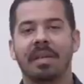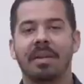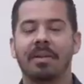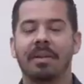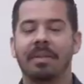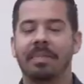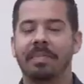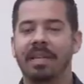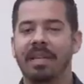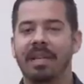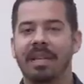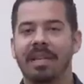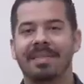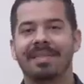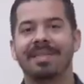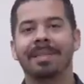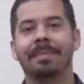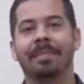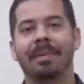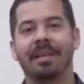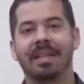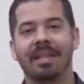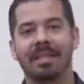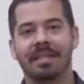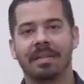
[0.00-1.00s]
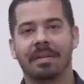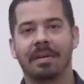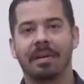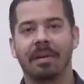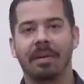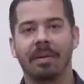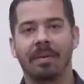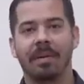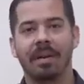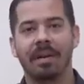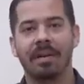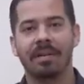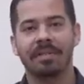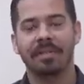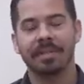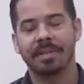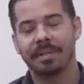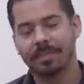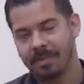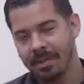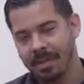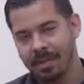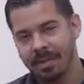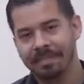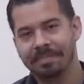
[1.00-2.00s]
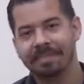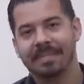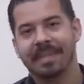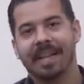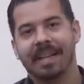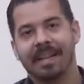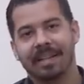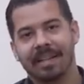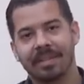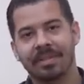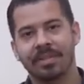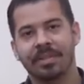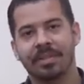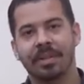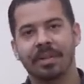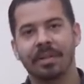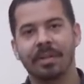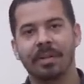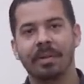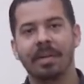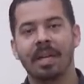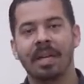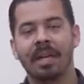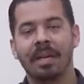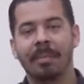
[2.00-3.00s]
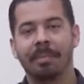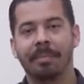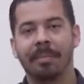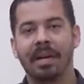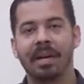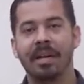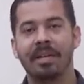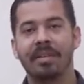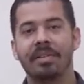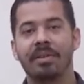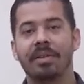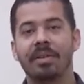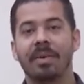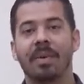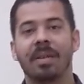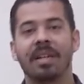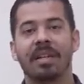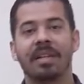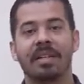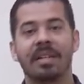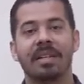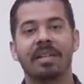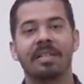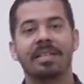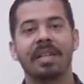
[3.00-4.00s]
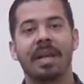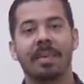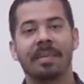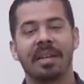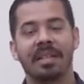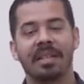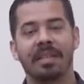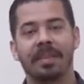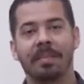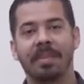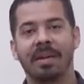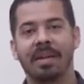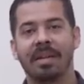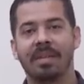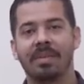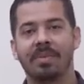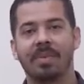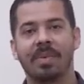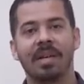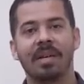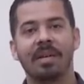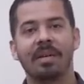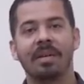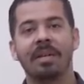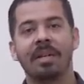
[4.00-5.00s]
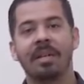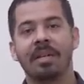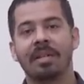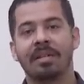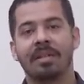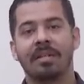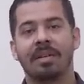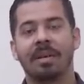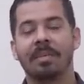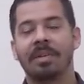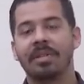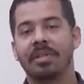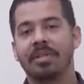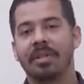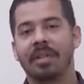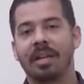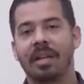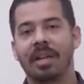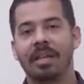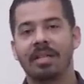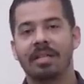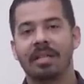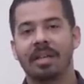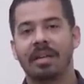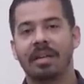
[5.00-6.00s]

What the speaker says: it would be as simple as a car wash. Well, that is true, but you do want to decontaminate the paint as well. So I'm going to show you guys